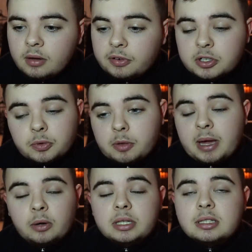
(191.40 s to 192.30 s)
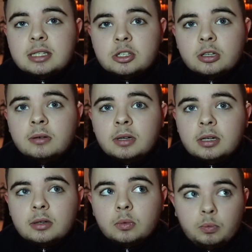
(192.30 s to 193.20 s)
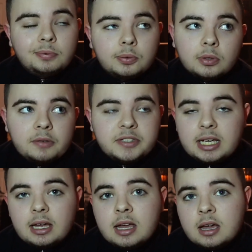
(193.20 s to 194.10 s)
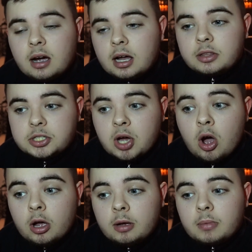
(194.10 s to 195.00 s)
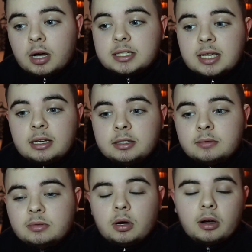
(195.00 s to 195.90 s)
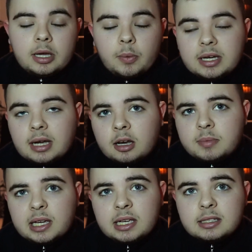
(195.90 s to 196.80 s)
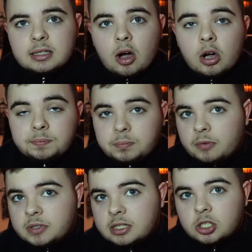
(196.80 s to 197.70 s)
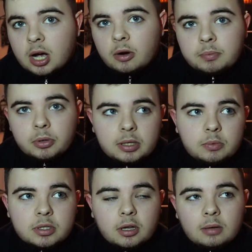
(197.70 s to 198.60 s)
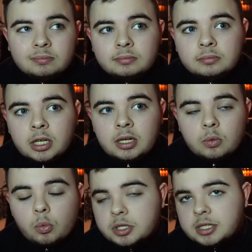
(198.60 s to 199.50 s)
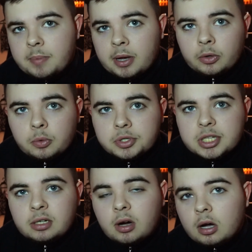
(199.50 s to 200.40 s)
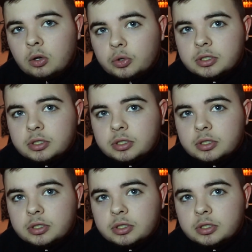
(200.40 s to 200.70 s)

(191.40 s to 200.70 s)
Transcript: First of all, the penalty decision. I've seen it. At the time, I said he went down a bit easy. I obviously shouted, but it was like, was it a penalty? Was it not?